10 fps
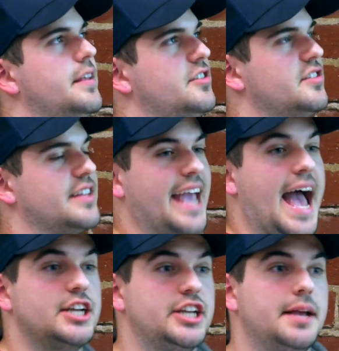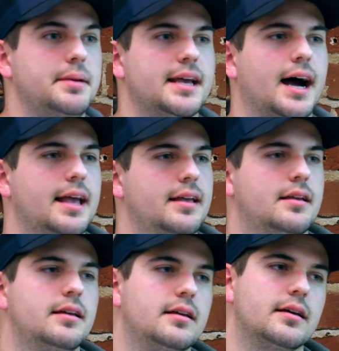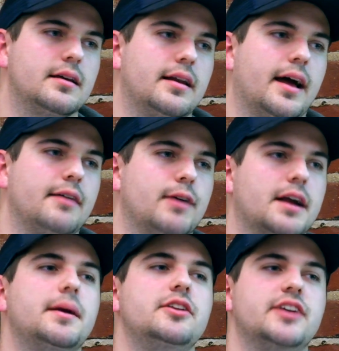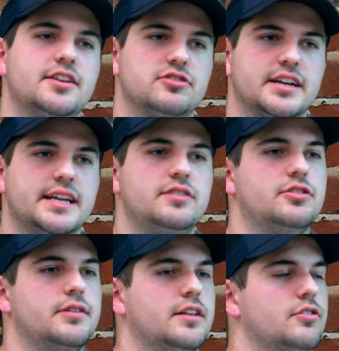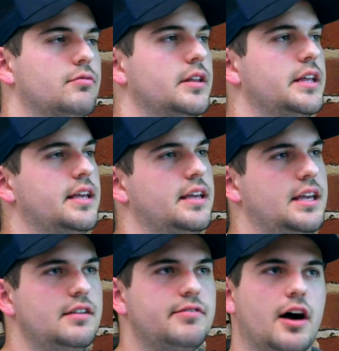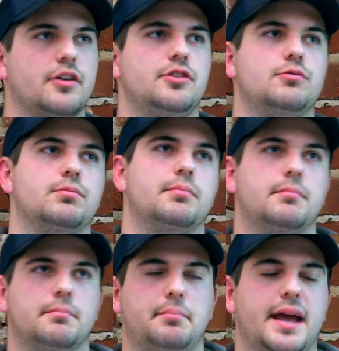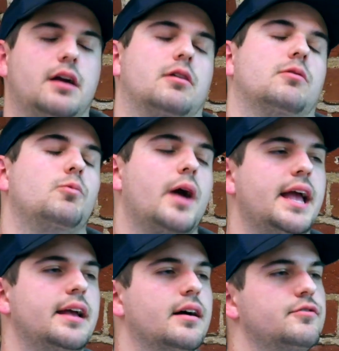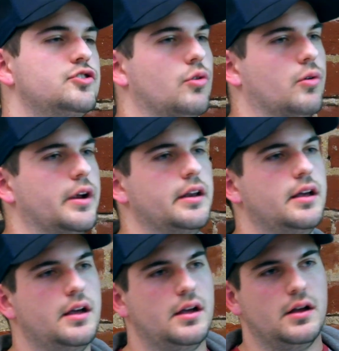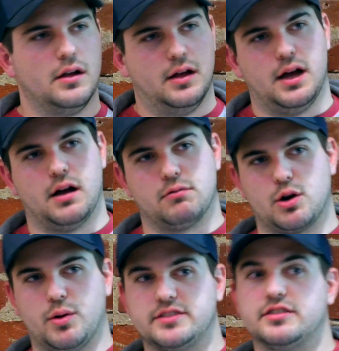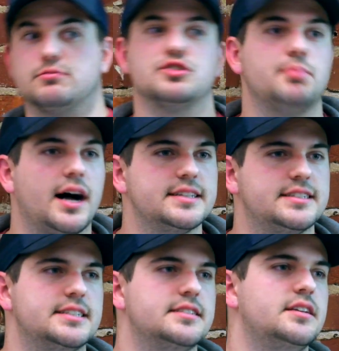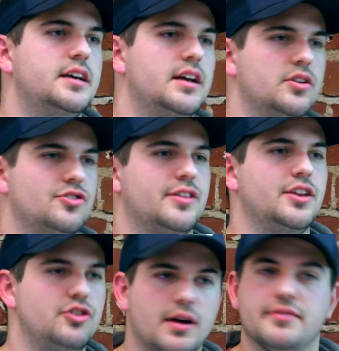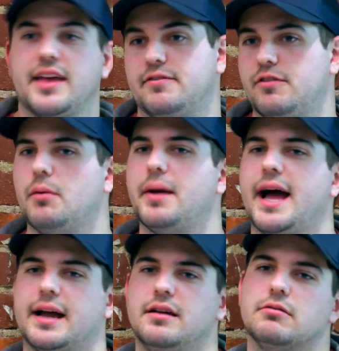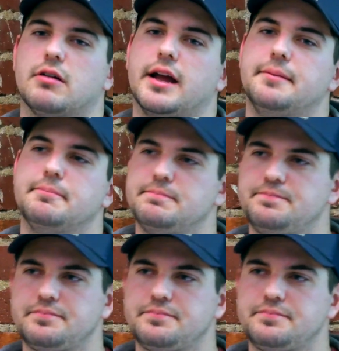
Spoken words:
this is the cache API. And I recommend you guys look into it. It's a really key value pair way of storing requests and responses so that you do have that fallback, right?